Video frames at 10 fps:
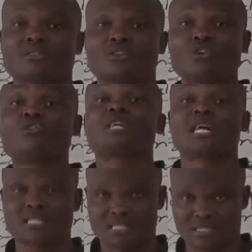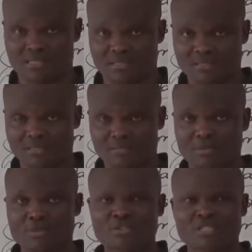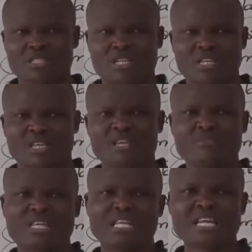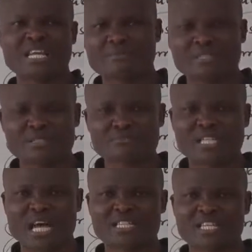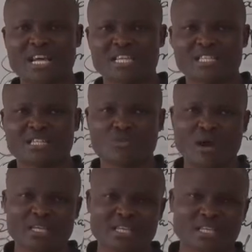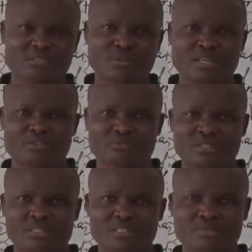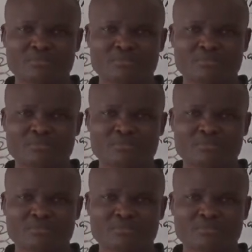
long lasting, because if the dynamisms are there in the working environment,